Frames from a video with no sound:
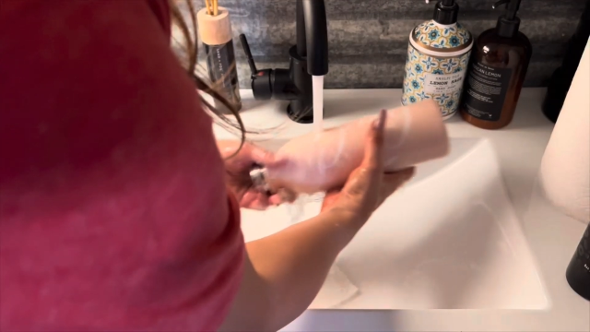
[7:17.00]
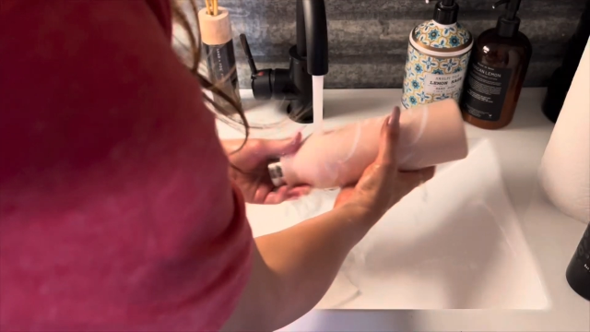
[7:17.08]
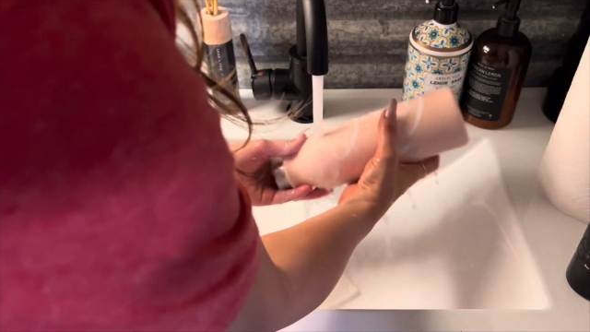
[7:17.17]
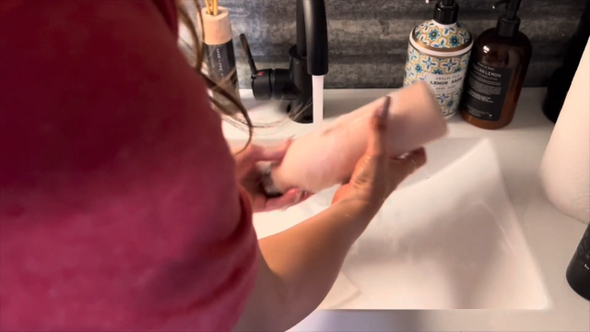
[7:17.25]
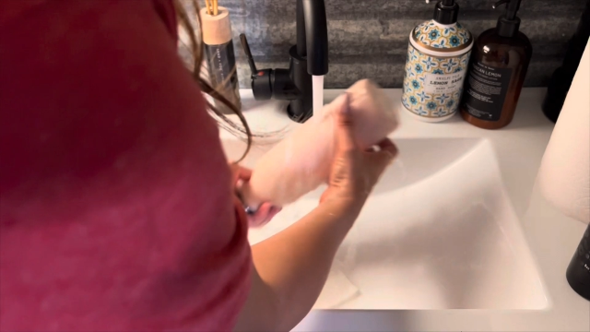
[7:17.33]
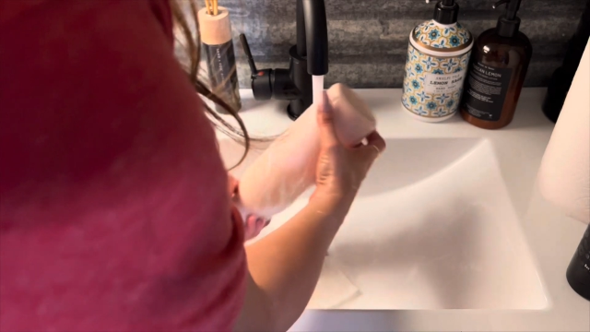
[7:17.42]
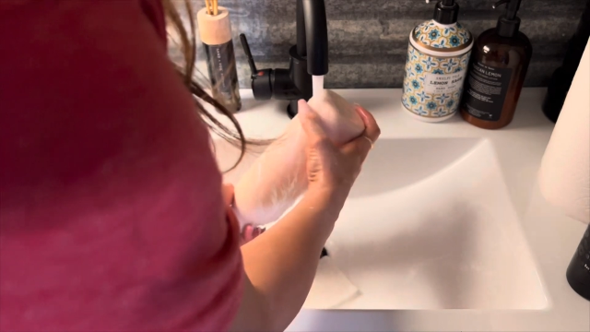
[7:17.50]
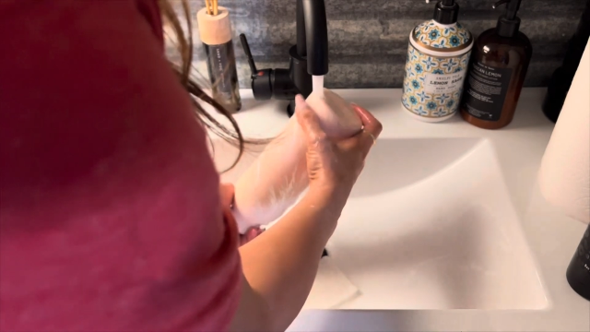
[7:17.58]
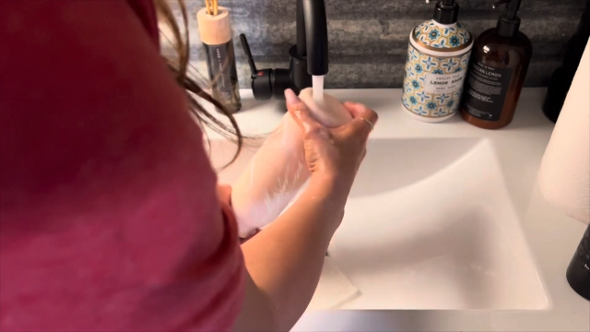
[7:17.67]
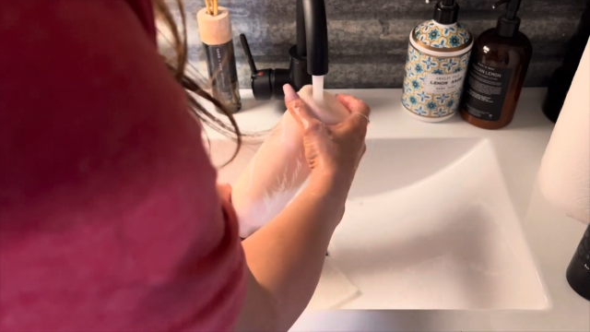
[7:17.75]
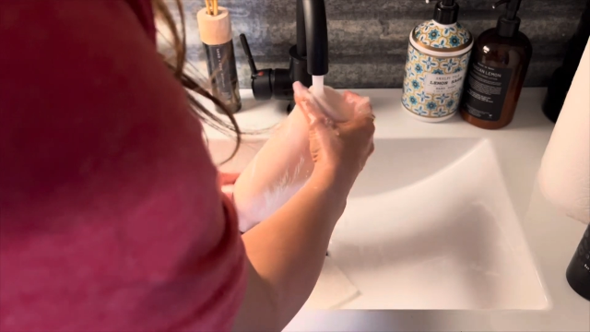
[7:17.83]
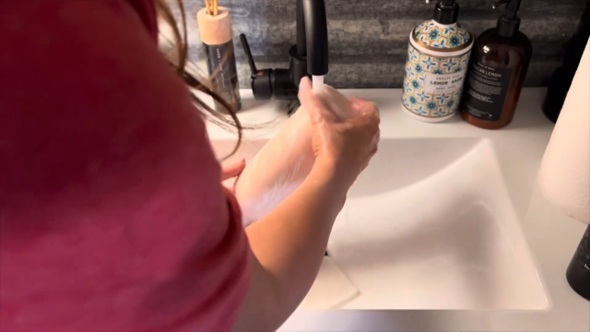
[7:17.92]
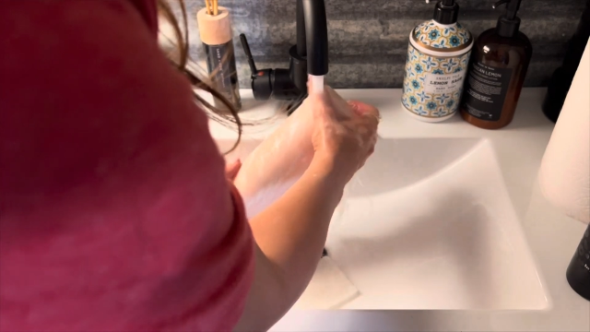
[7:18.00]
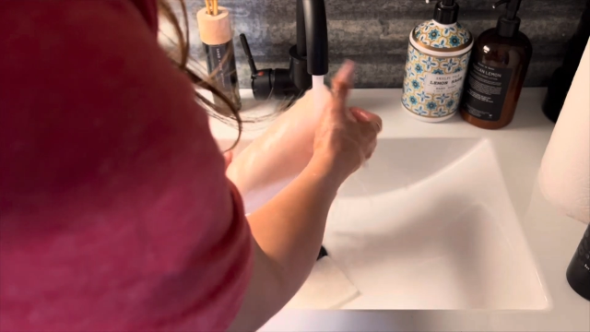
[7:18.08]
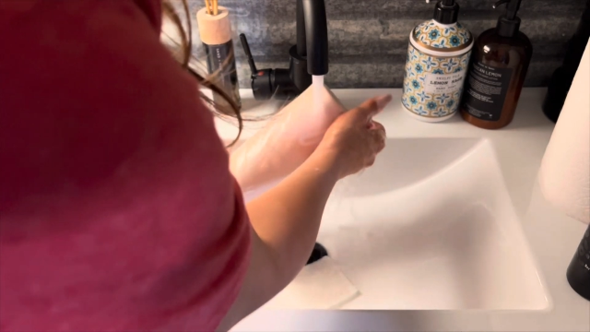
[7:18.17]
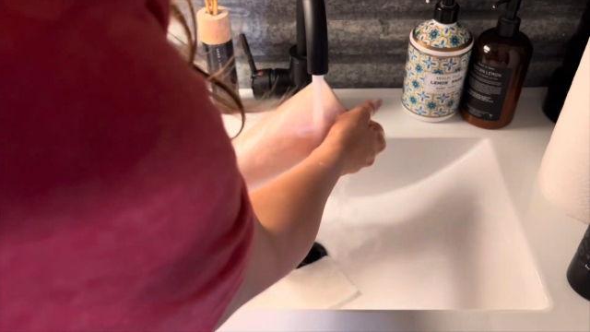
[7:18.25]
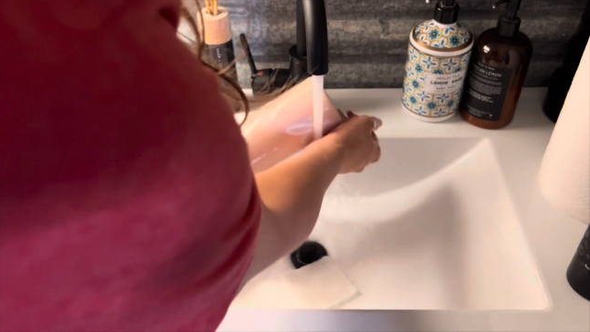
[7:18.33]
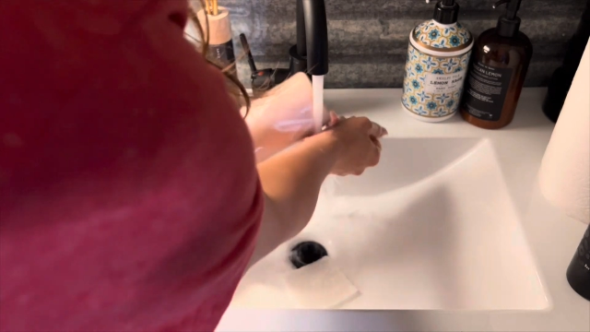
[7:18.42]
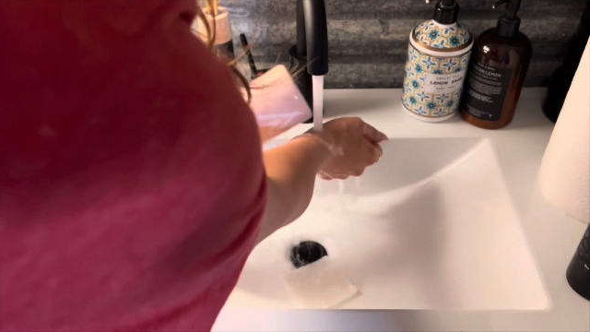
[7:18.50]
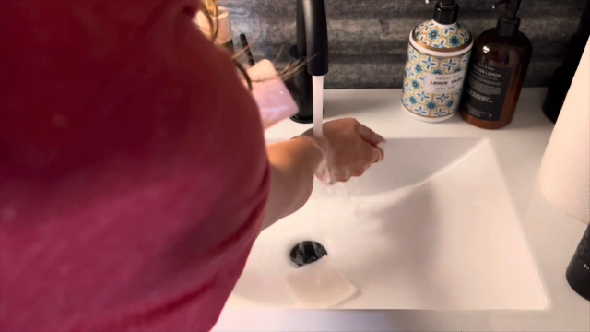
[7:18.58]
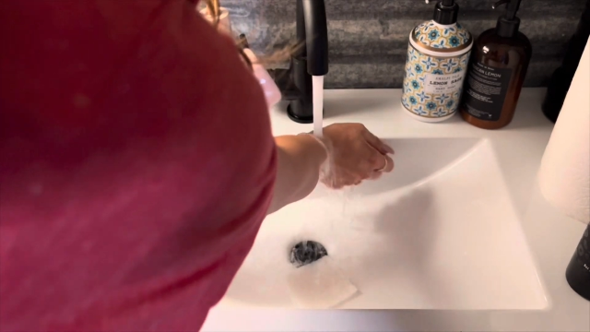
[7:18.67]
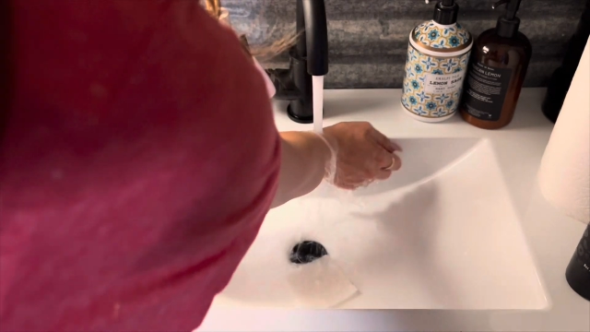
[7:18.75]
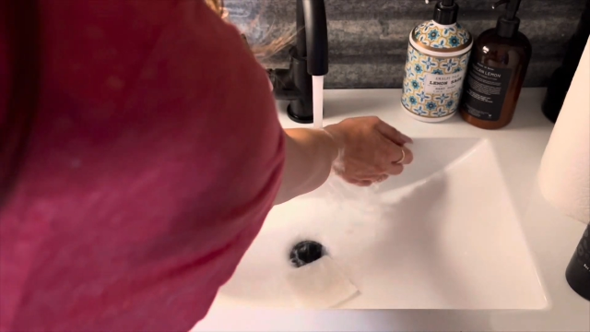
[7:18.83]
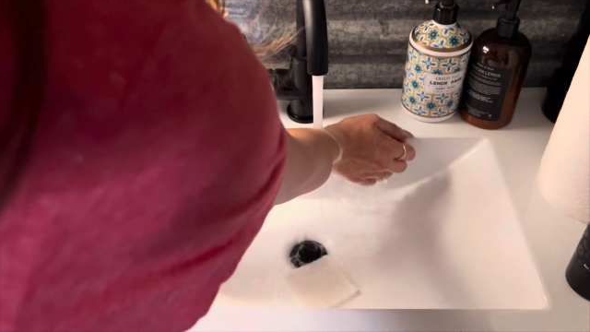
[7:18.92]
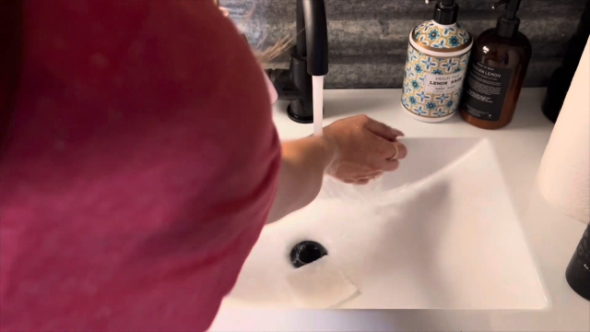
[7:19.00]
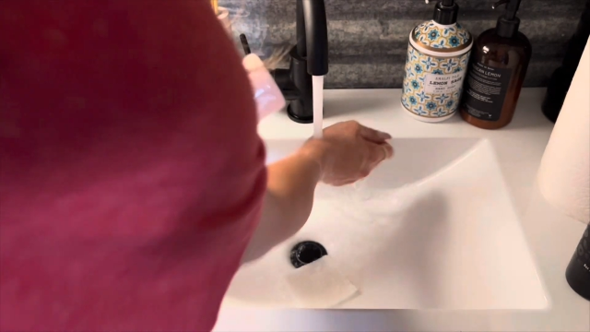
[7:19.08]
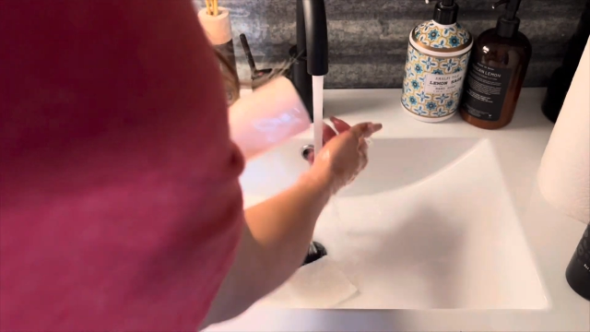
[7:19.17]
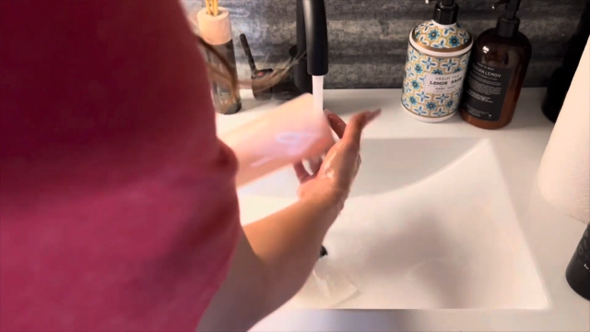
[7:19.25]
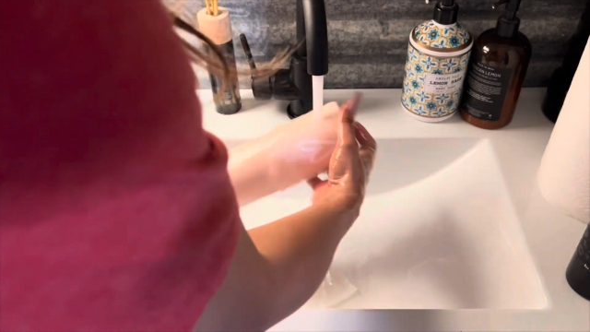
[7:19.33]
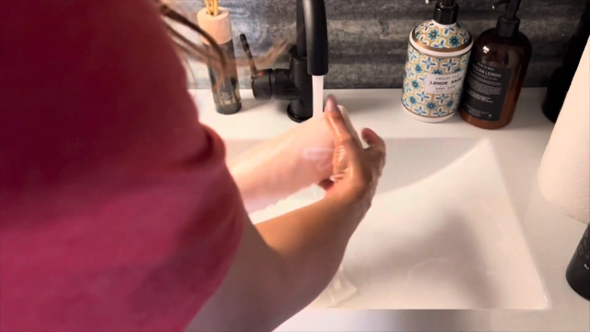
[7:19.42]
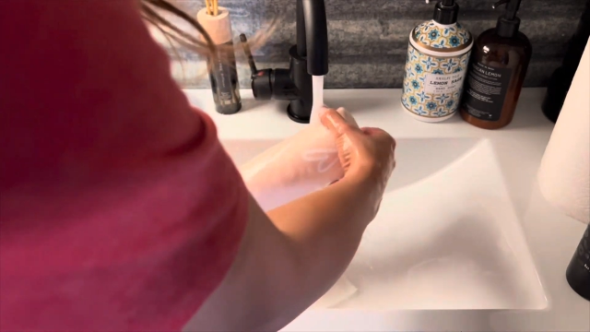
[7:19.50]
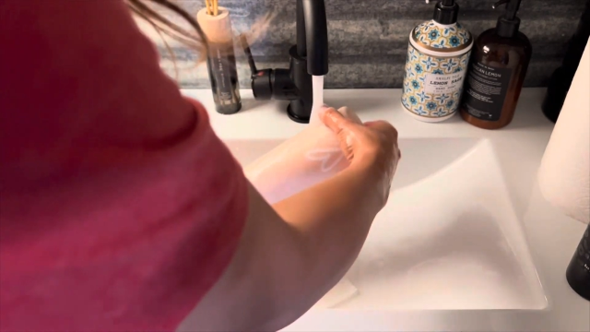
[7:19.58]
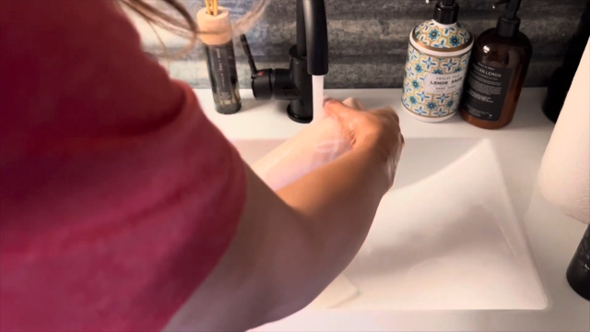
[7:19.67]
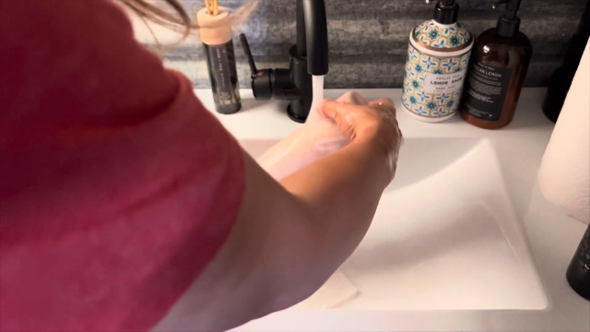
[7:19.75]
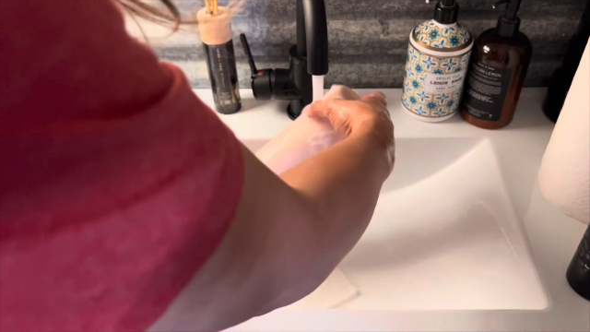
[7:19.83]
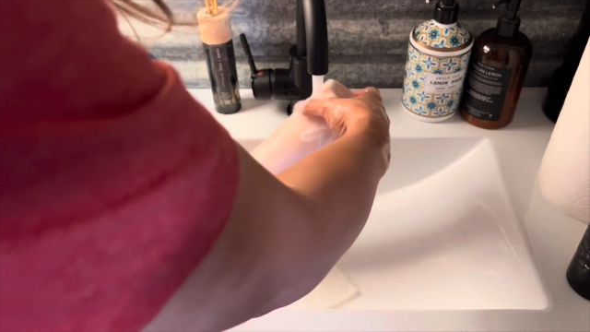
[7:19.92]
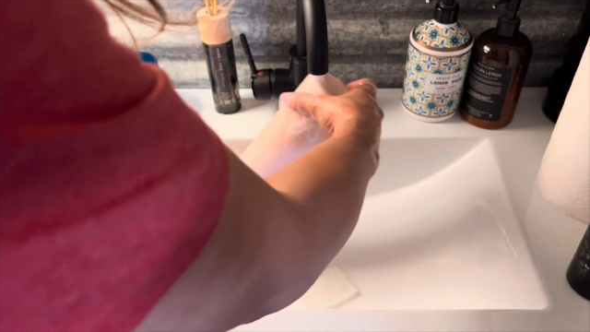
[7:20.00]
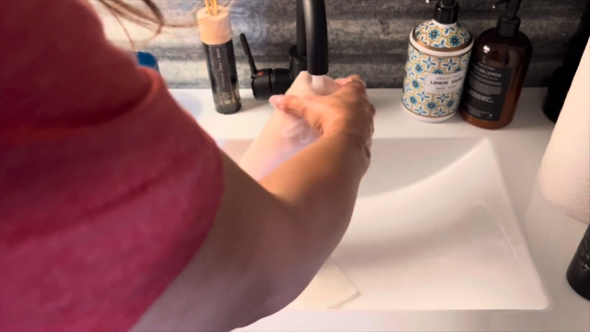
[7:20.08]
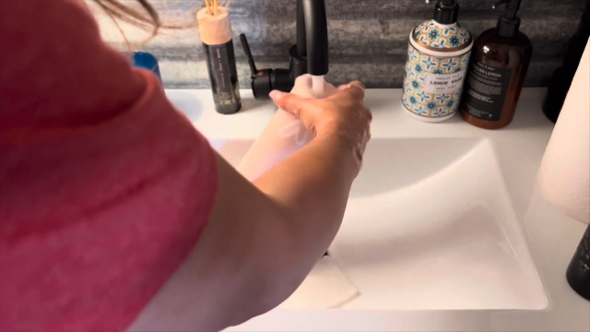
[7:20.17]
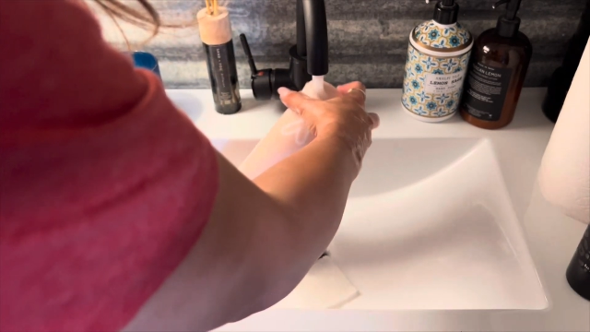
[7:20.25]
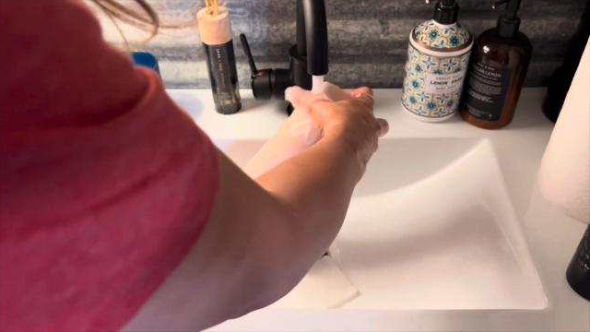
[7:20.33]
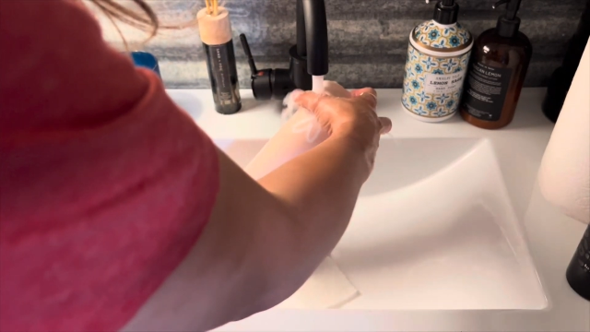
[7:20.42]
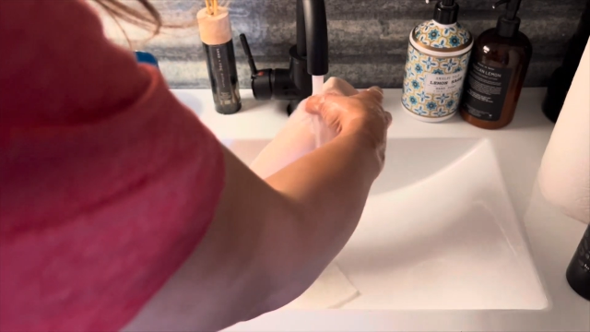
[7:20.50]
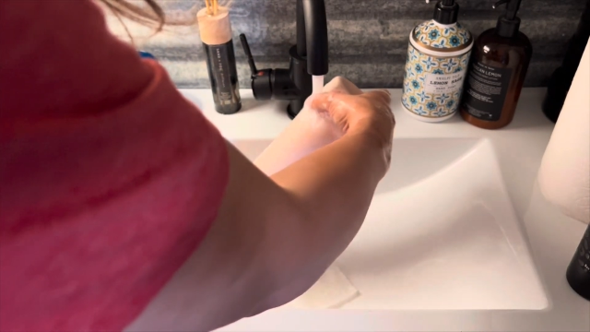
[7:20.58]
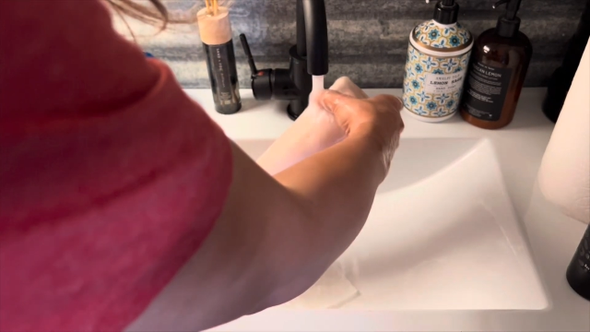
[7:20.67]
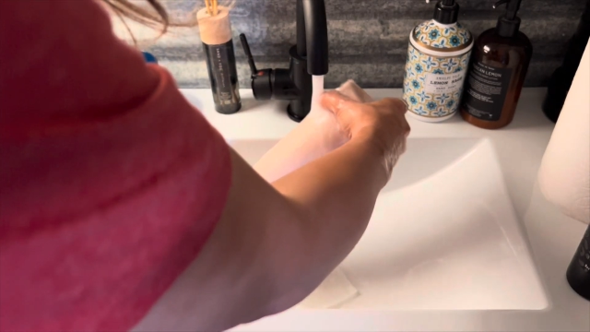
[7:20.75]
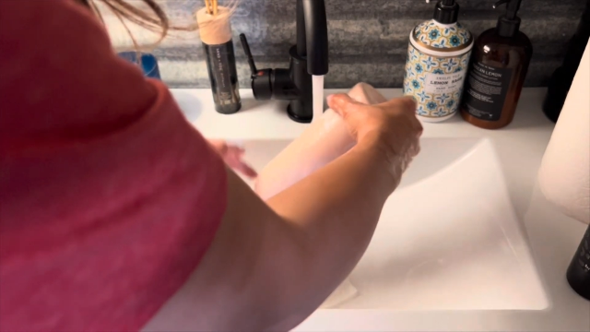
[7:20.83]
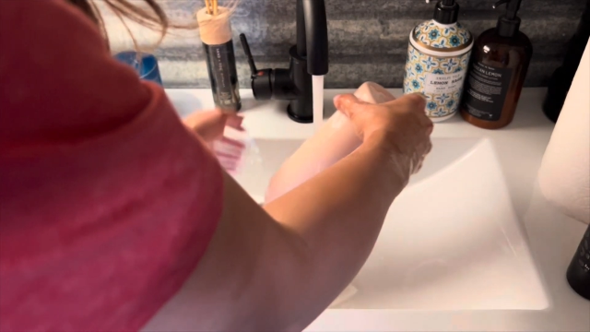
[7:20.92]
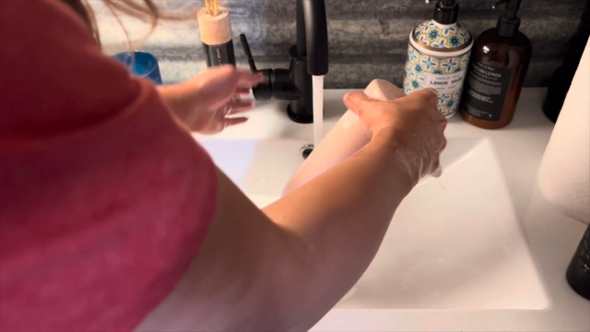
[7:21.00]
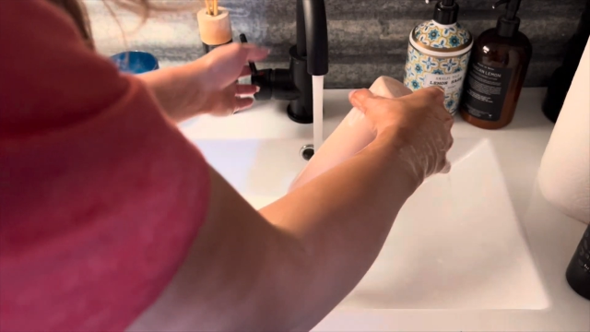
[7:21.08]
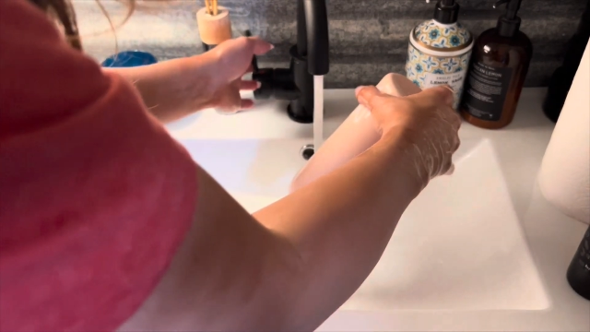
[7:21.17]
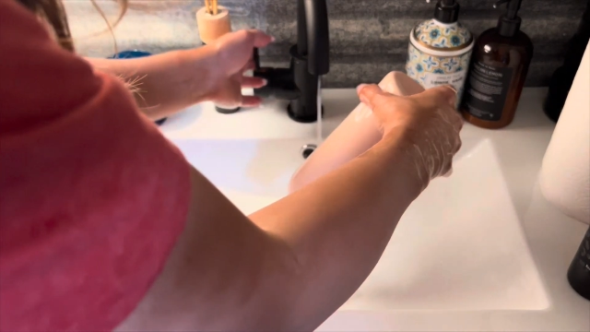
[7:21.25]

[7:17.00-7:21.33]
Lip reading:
Nobody's mouth can be seen.